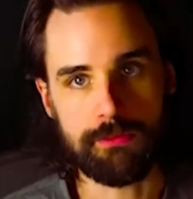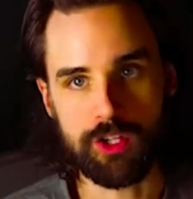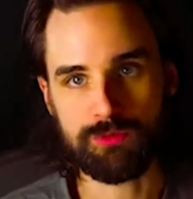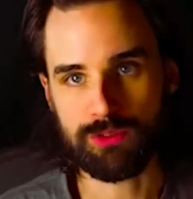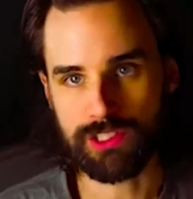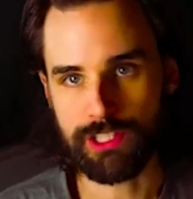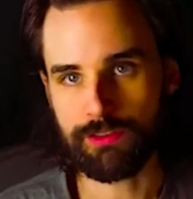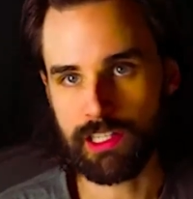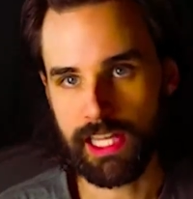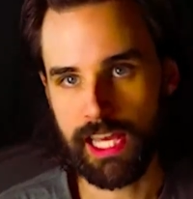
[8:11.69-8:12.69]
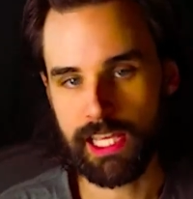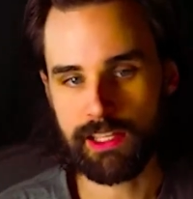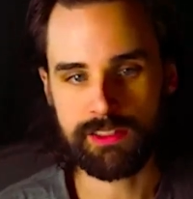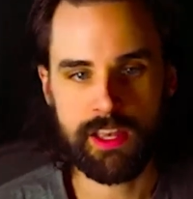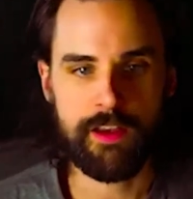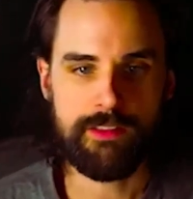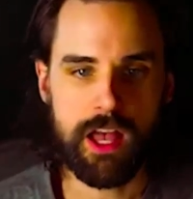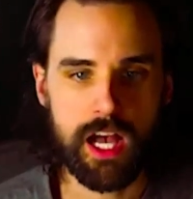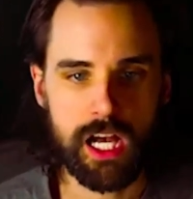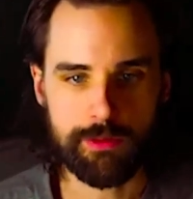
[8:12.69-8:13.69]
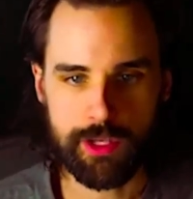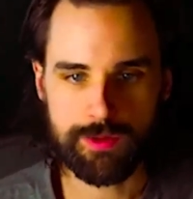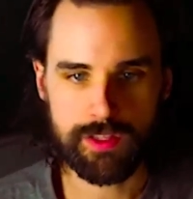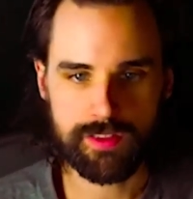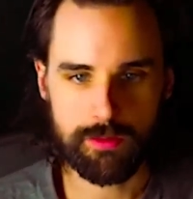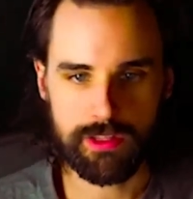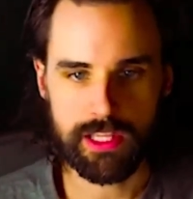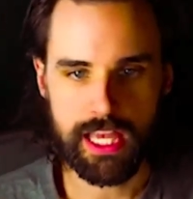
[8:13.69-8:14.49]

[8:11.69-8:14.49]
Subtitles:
multiple different days, using some of the